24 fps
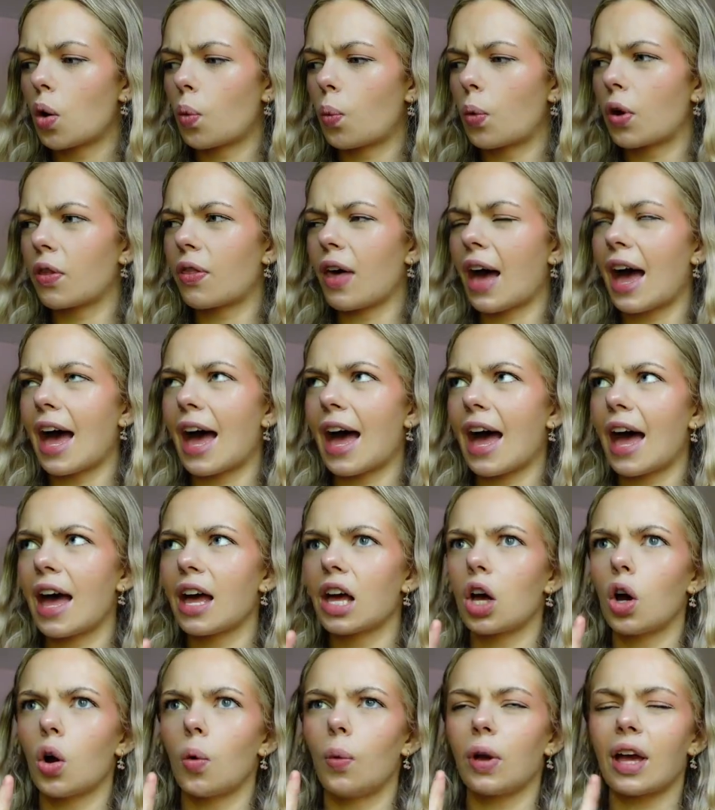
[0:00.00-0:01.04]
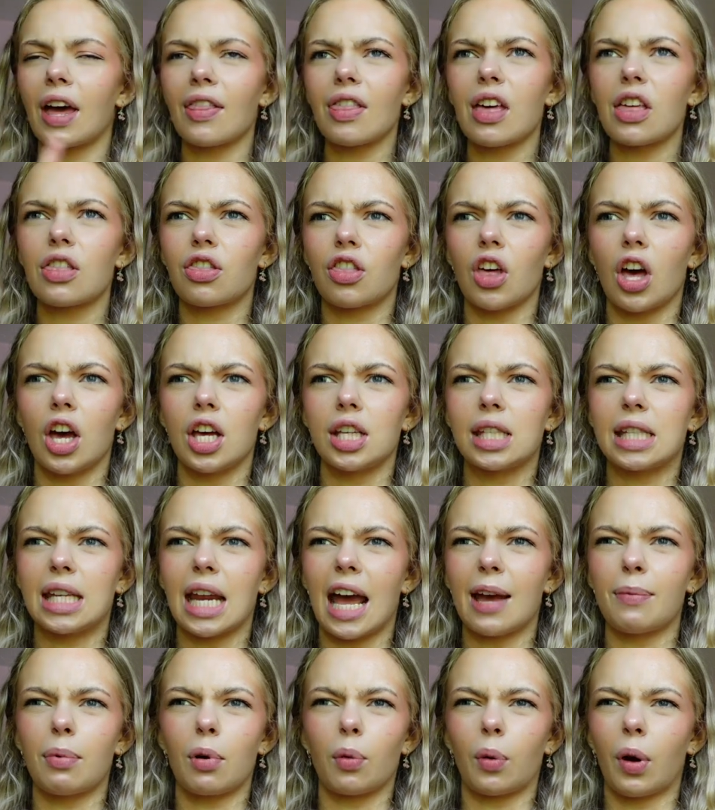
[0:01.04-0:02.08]
We're there. We get there
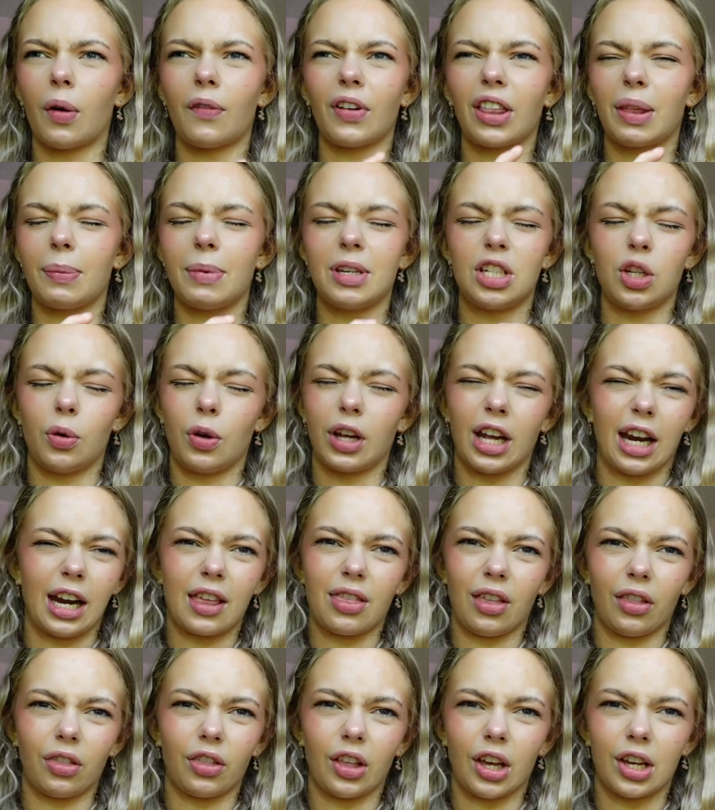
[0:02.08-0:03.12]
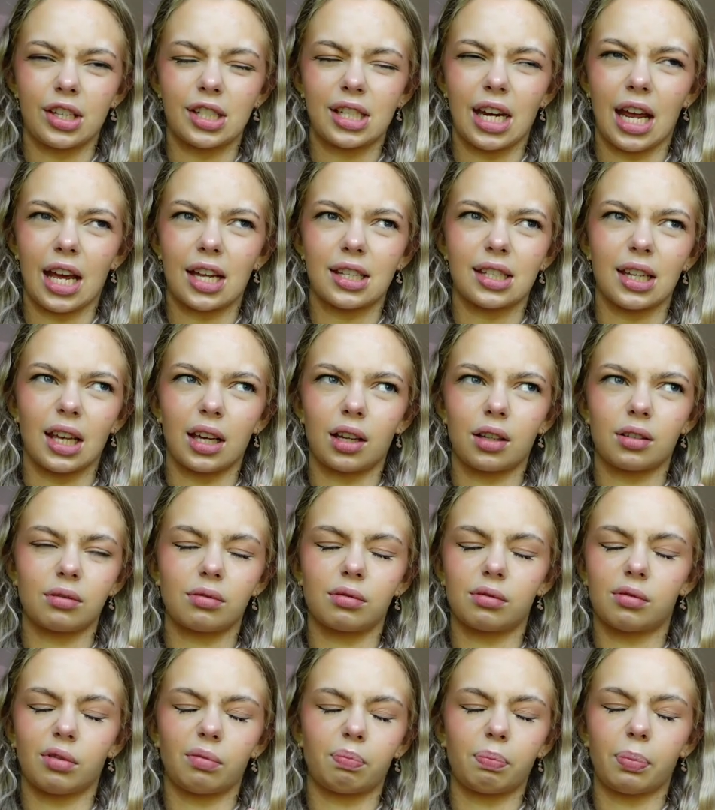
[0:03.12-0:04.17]
Thursday, but we won't really be doing anything Thursday, because like,
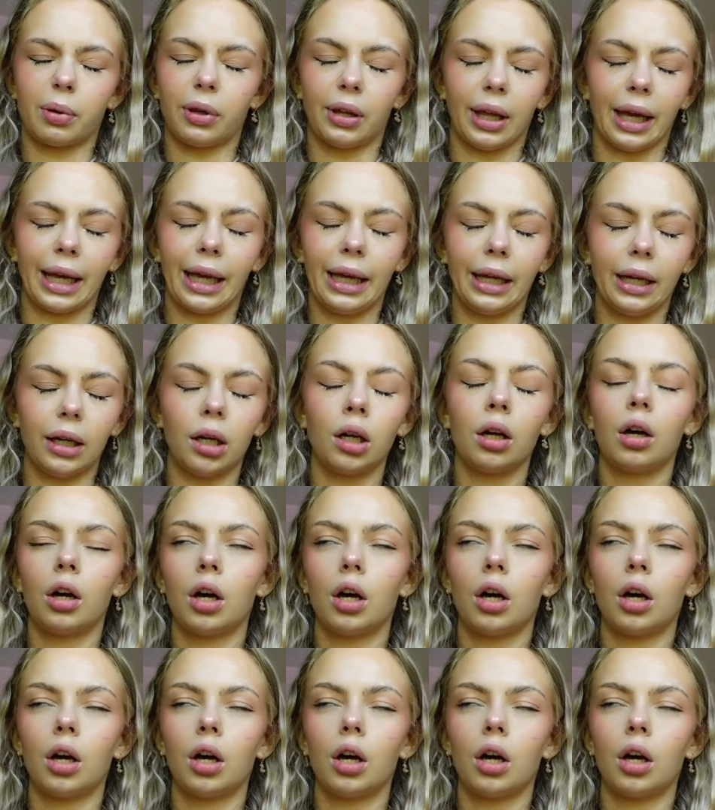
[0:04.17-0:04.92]
plain.